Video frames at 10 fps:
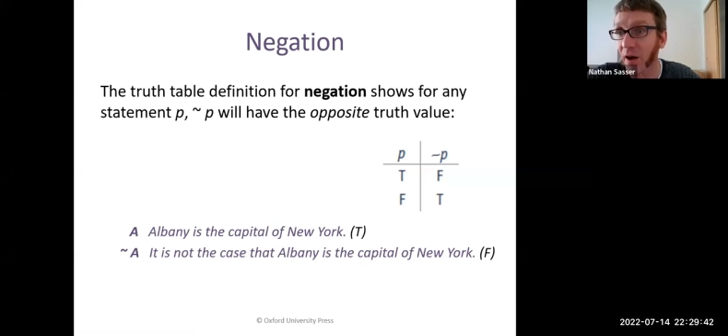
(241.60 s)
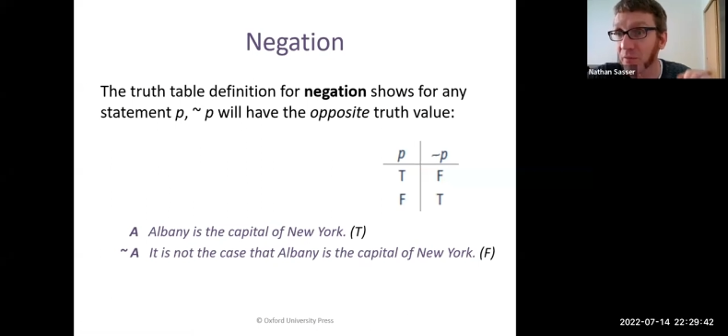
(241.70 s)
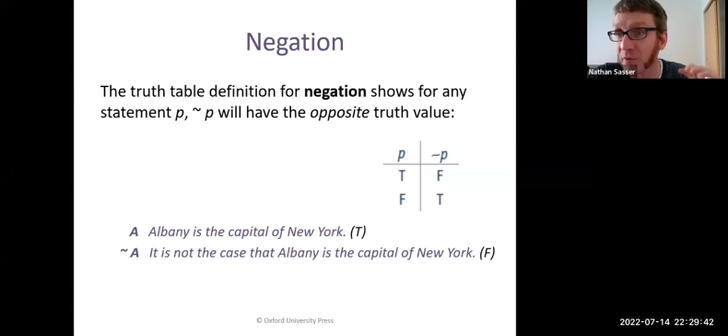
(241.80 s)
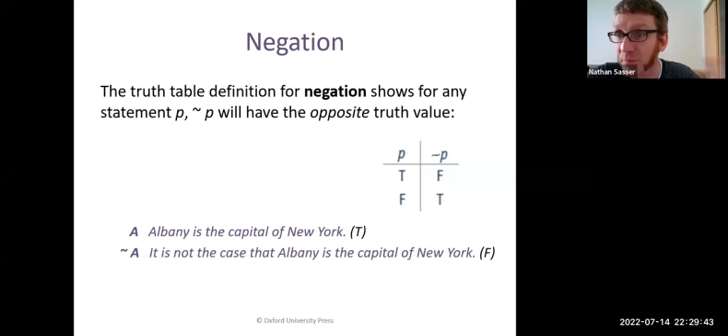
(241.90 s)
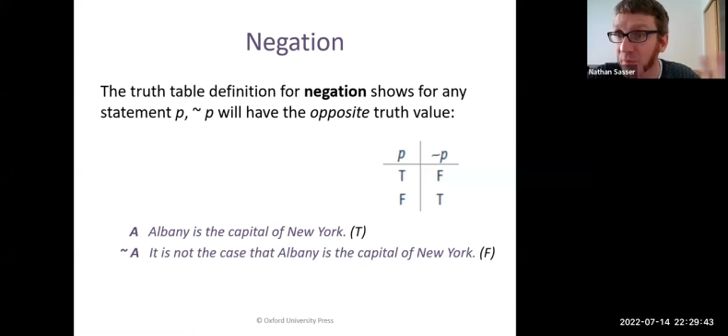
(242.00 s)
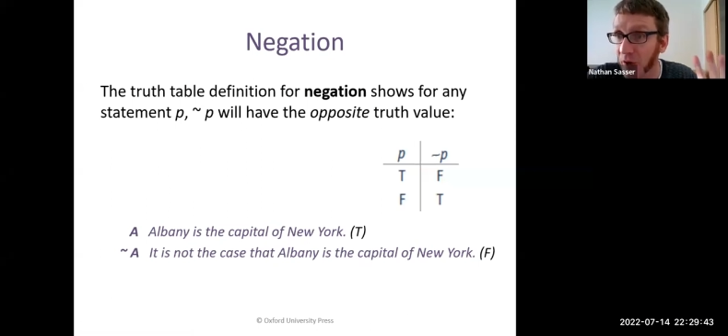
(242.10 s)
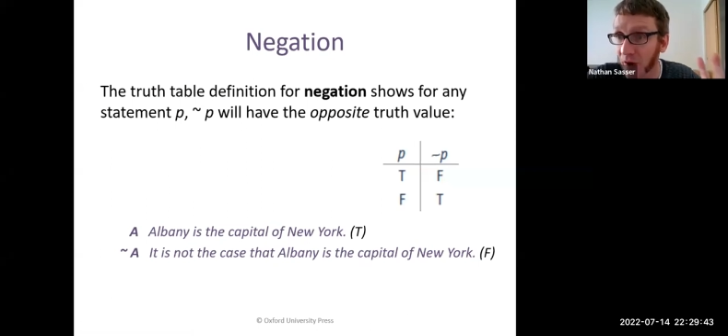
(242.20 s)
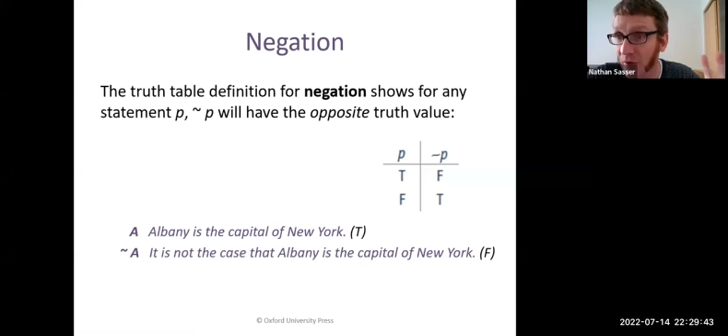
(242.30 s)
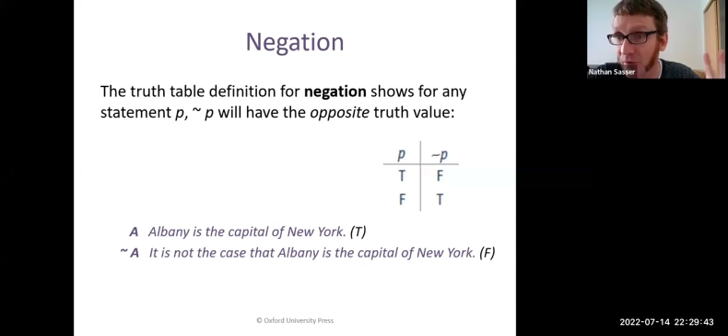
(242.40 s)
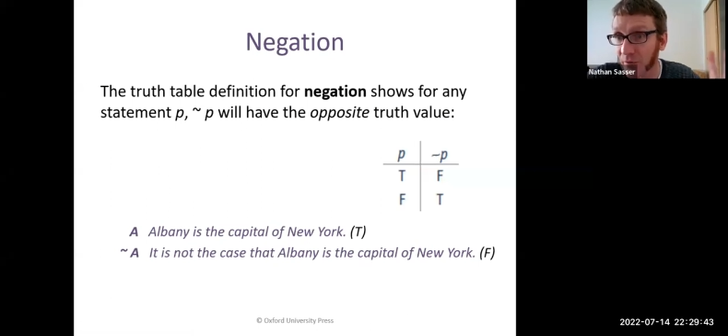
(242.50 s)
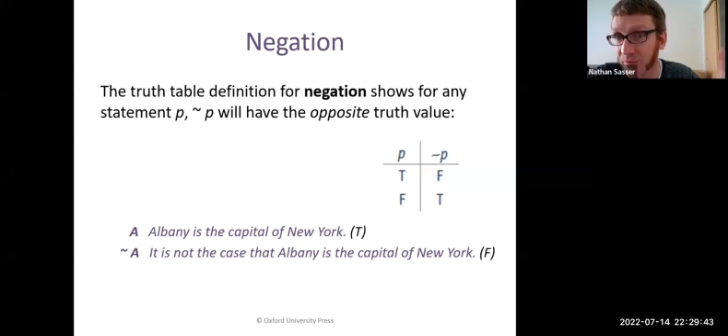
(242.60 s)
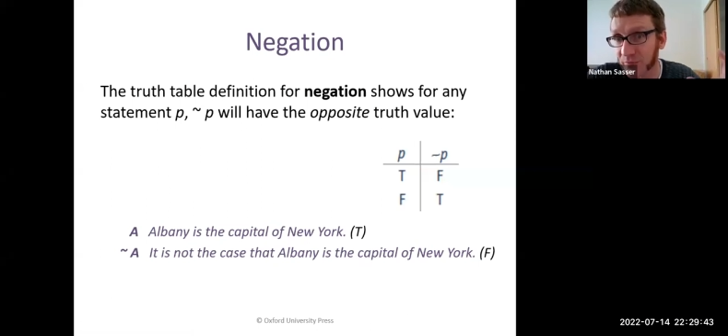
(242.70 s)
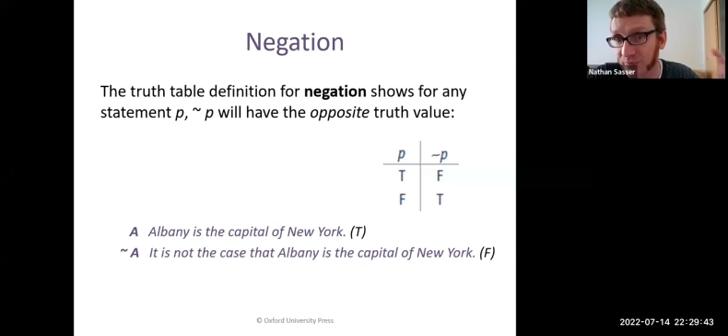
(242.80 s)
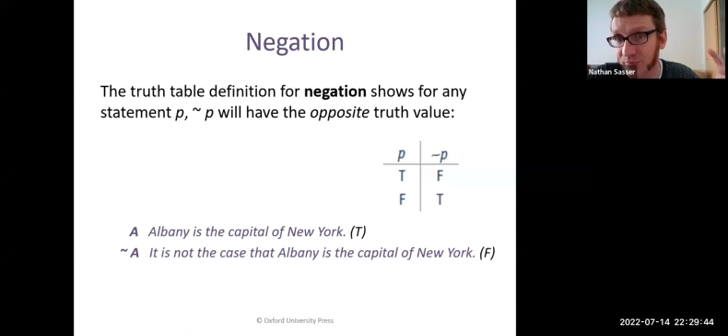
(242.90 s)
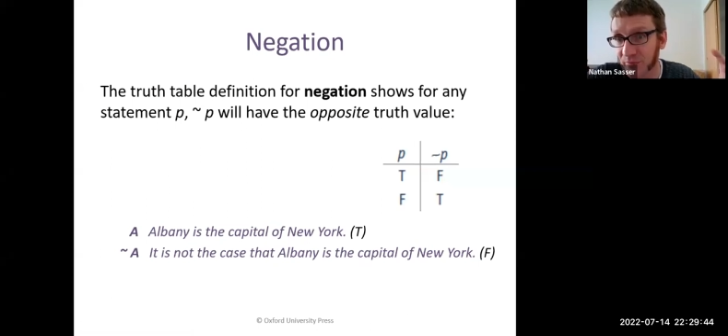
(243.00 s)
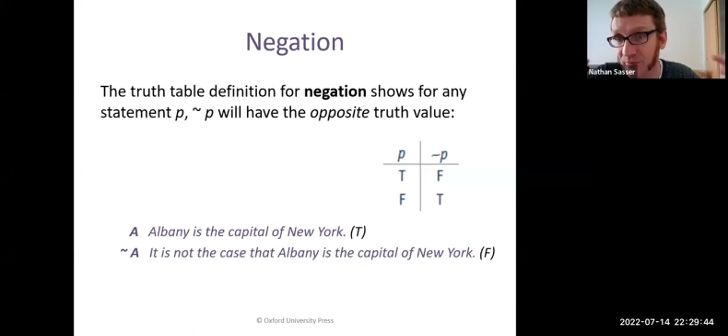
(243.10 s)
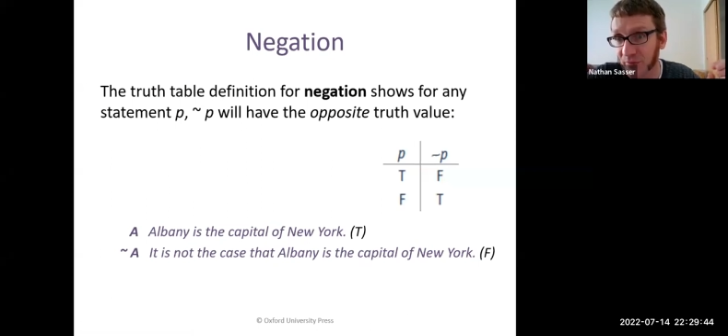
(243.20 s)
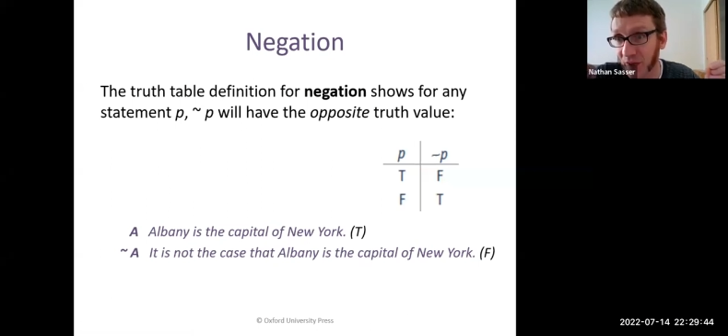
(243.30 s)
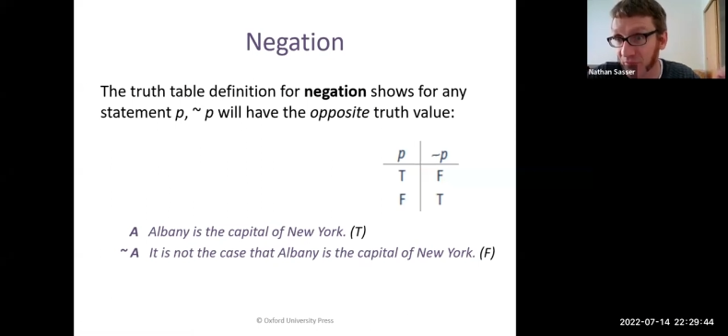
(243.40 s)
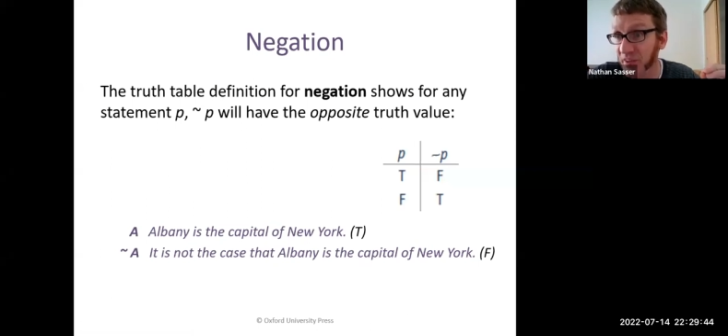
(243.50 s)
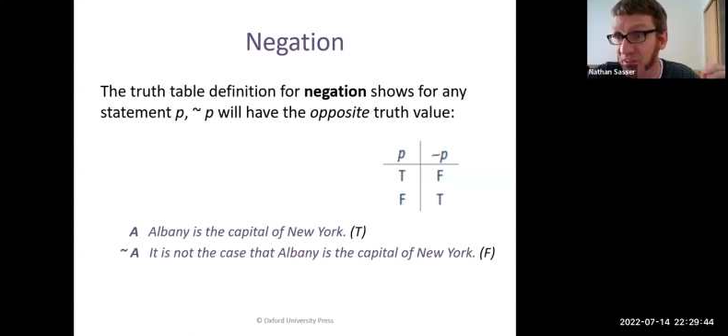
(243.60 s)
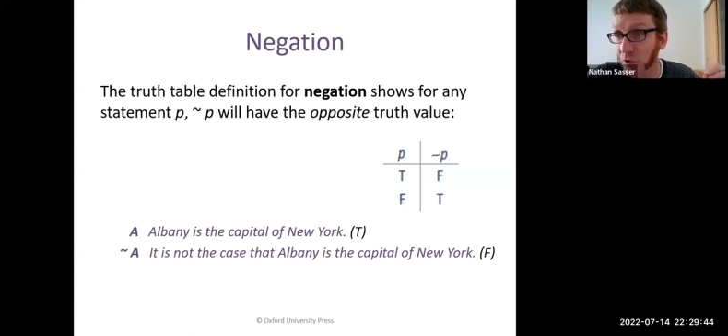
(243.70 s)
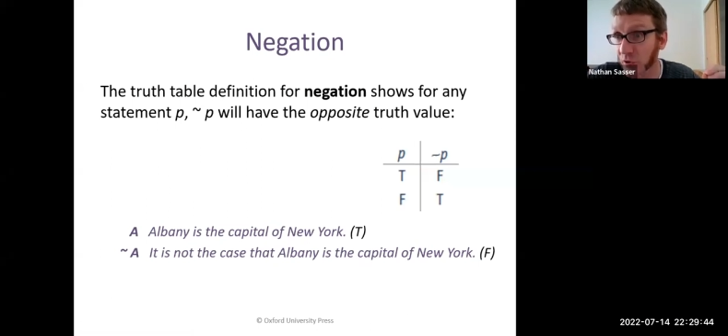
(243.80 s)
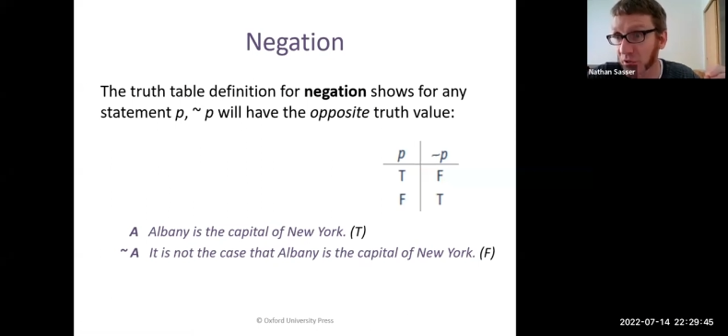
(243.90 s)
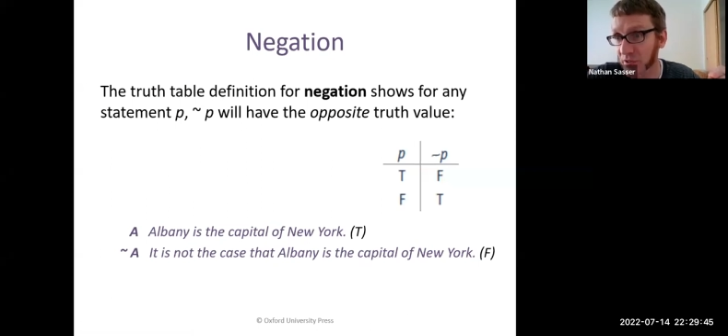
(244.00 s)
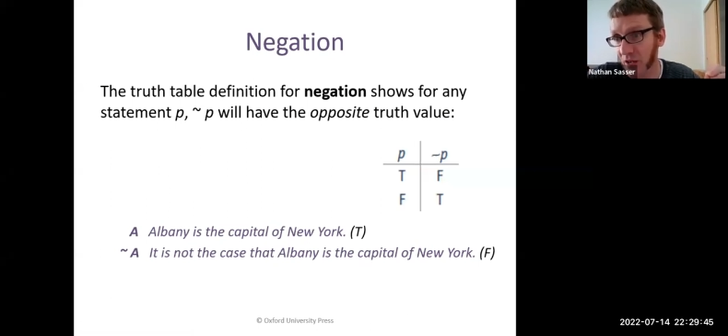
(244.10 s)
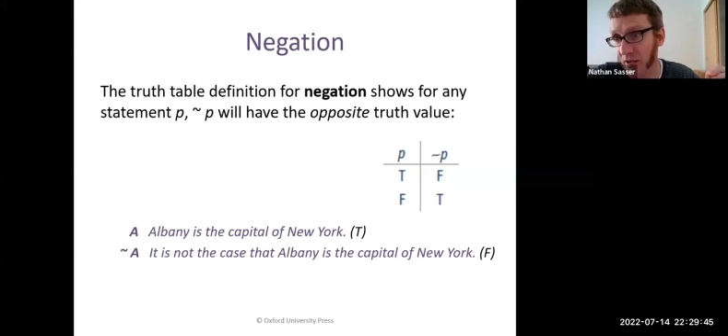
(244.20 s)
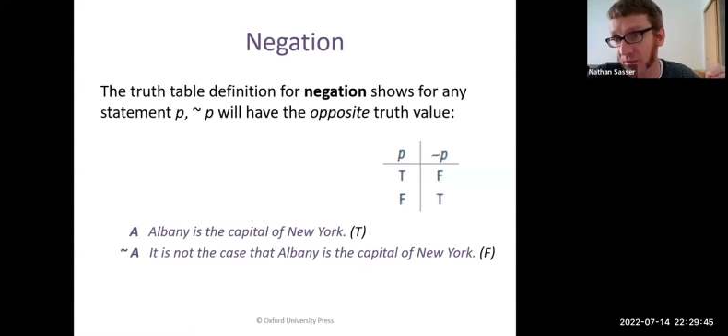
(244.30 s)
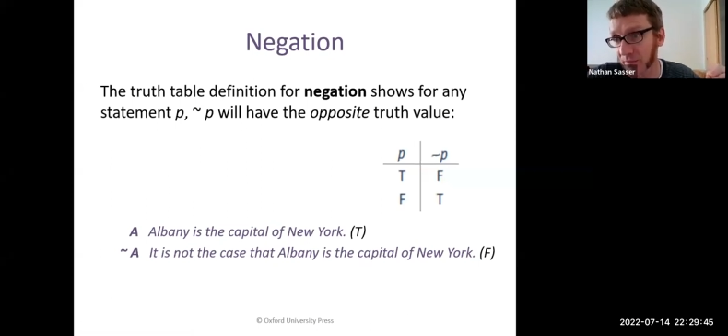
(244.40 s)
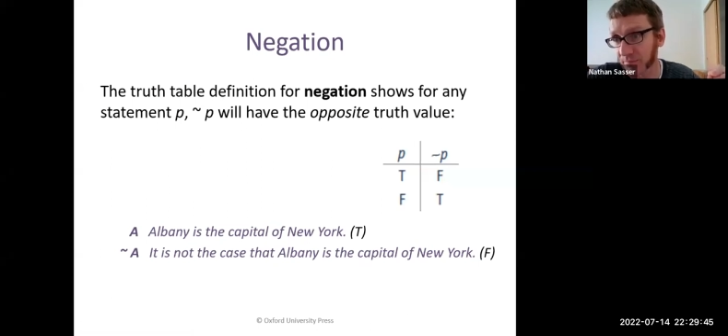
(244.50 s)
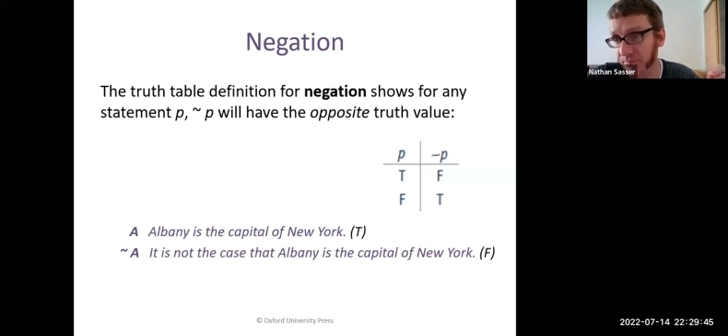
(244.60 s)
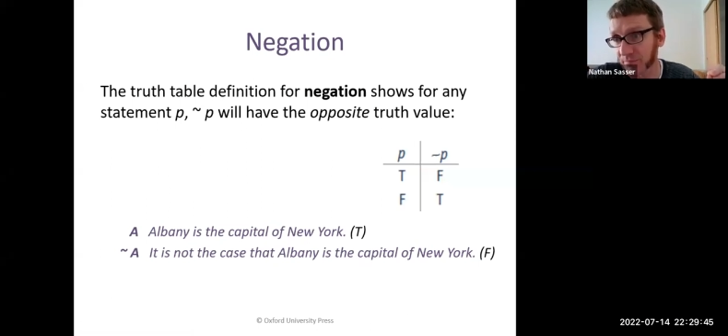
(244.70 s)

of the tilde sign.